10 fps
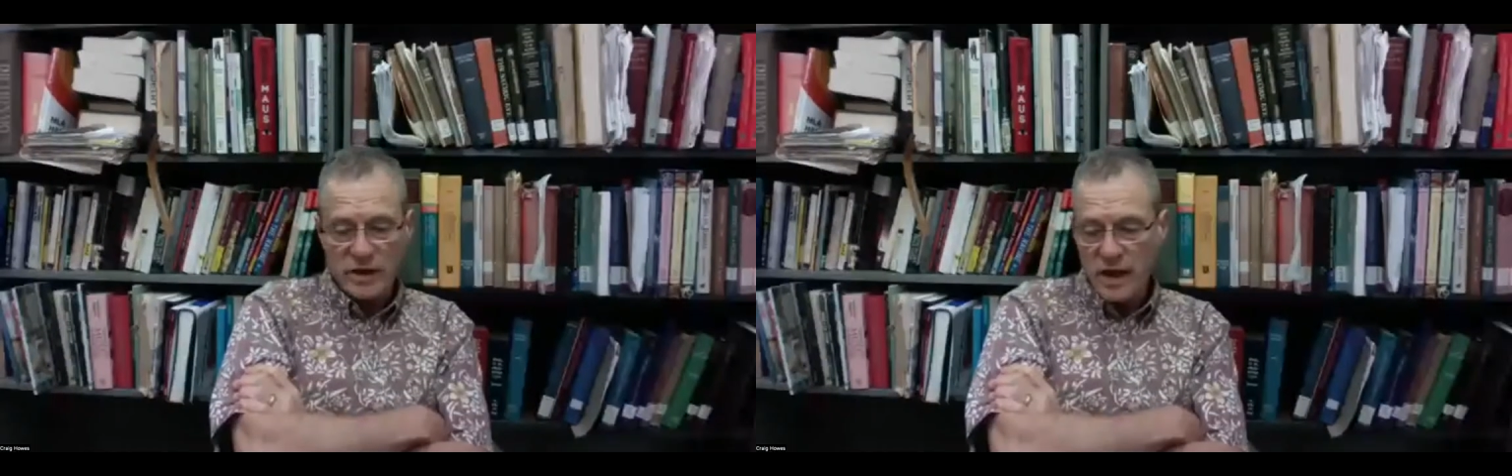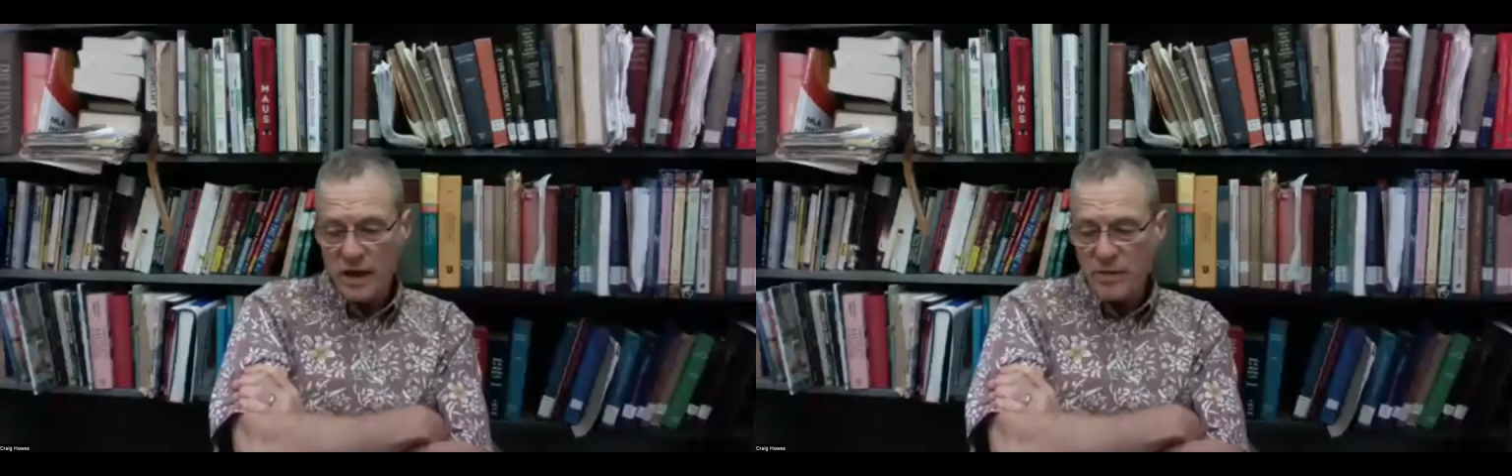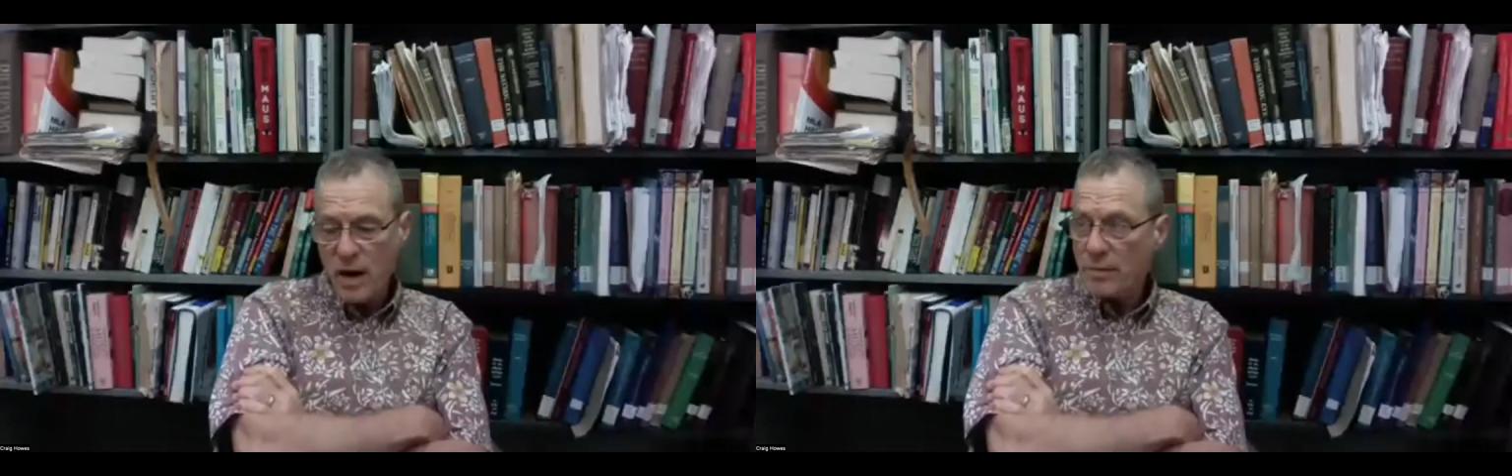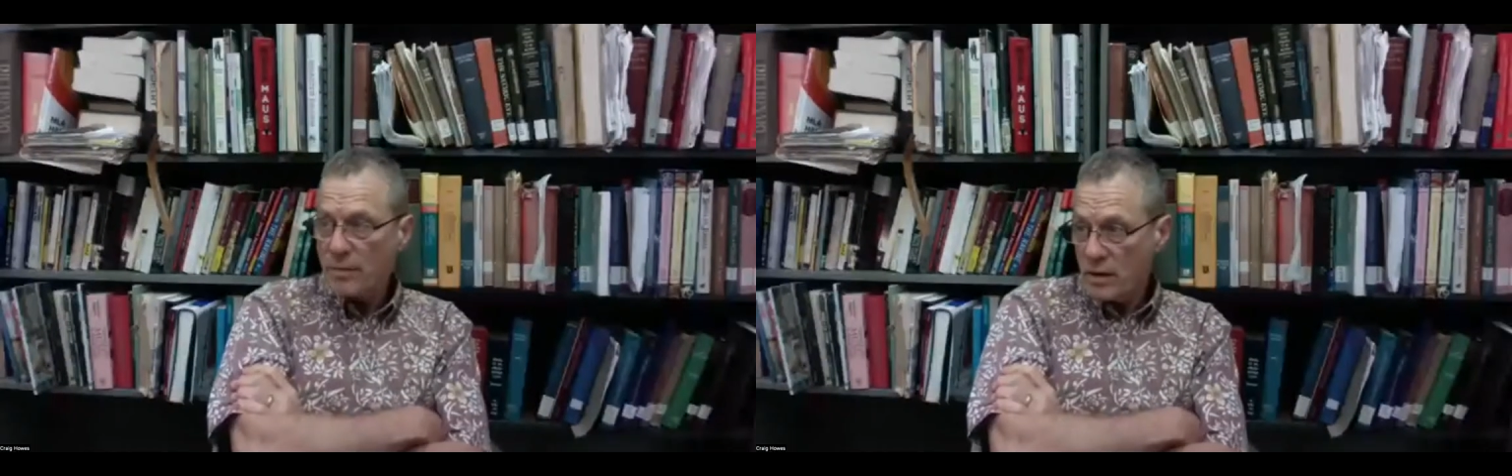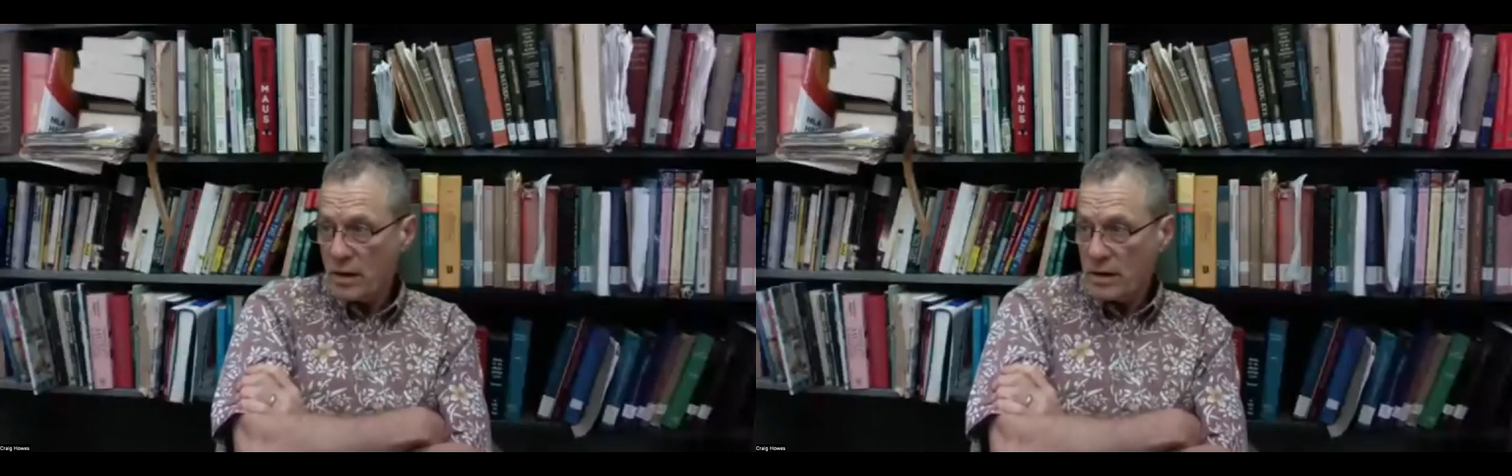came up
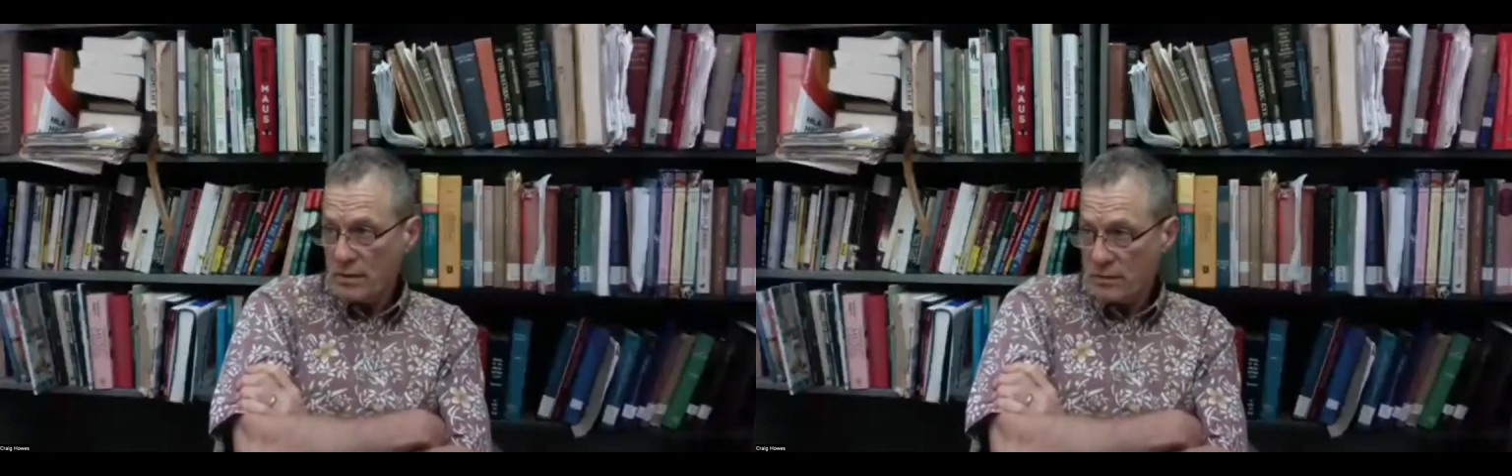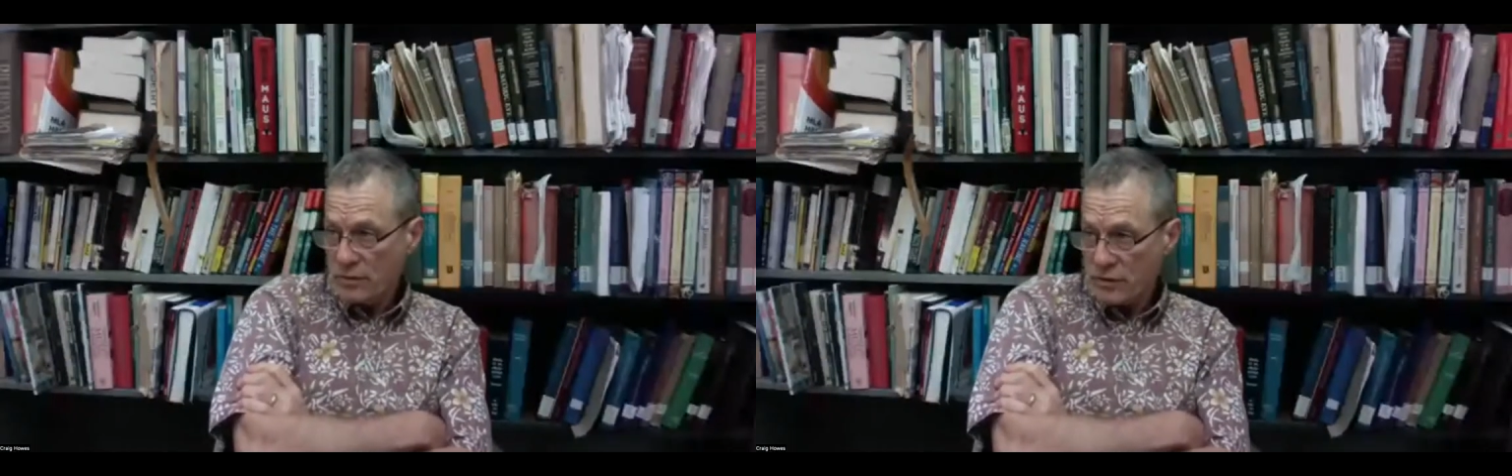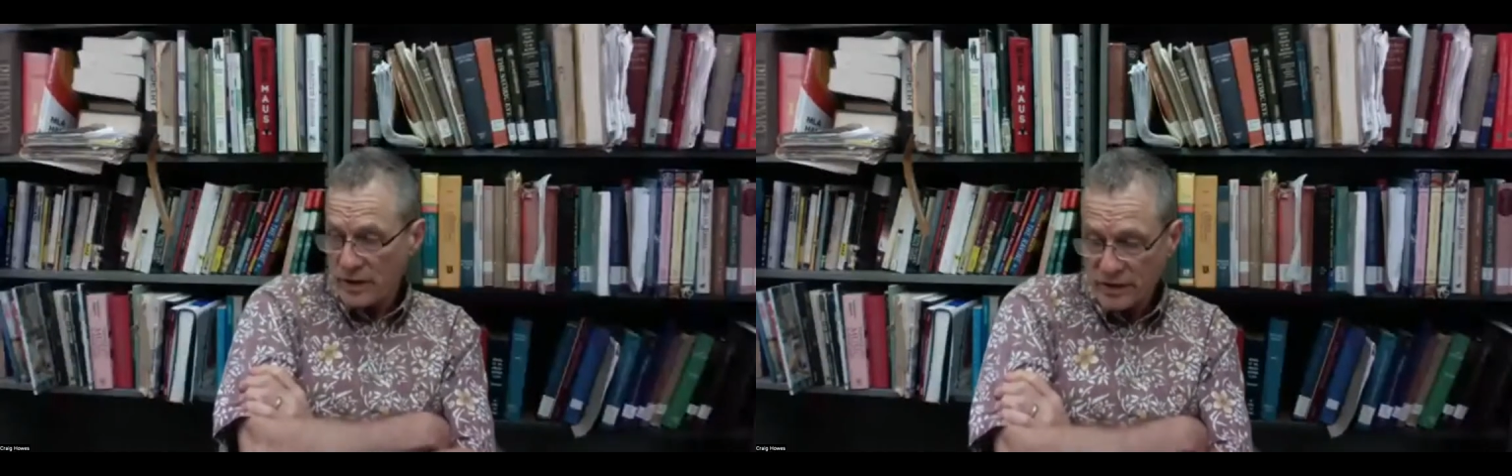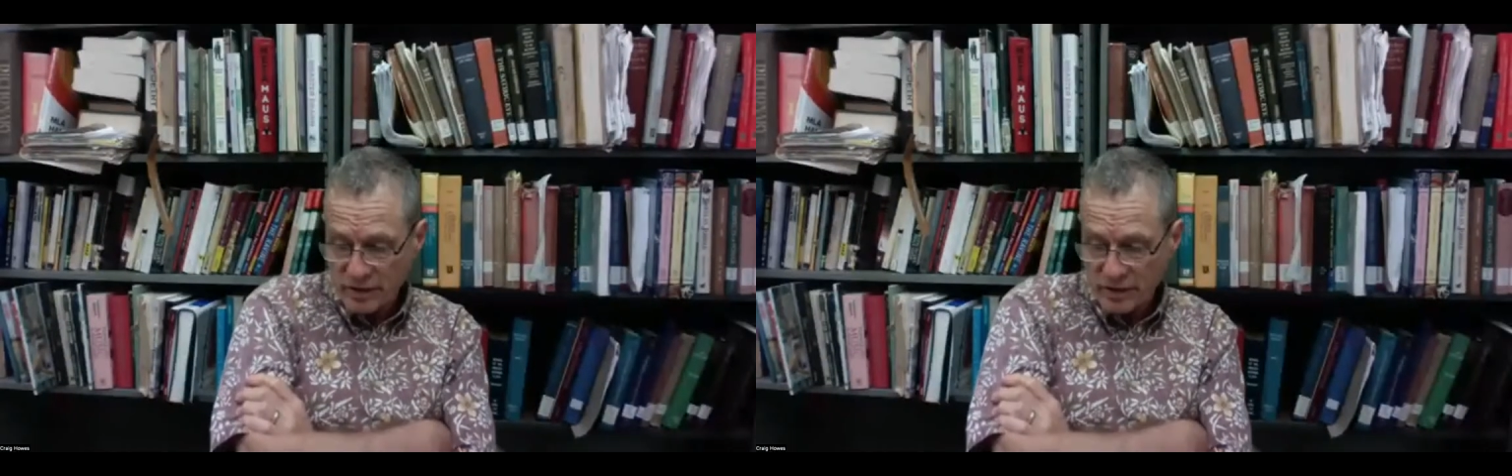uh, during